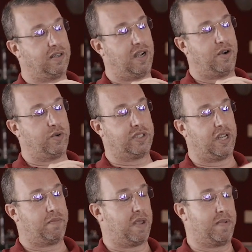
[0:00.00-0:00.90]
I would
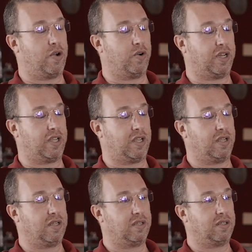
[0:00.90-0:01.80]
say maybe only
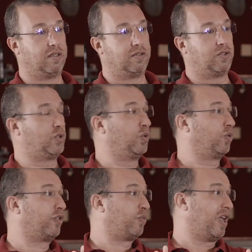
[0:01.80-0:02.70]
2
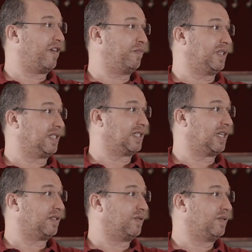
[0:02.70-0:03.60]
or 3 have been
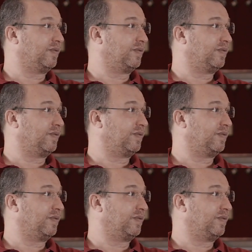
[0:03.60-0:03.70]
successful.